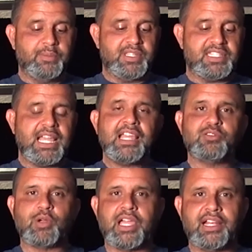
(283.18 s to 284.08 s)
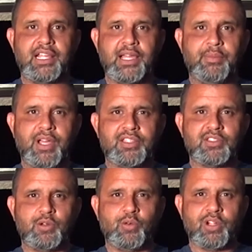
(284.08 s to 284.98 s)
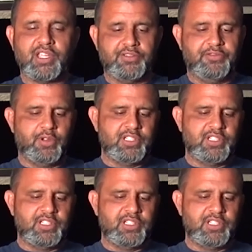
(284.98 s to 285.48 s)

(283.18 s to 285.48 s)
besides writing. I'm also working full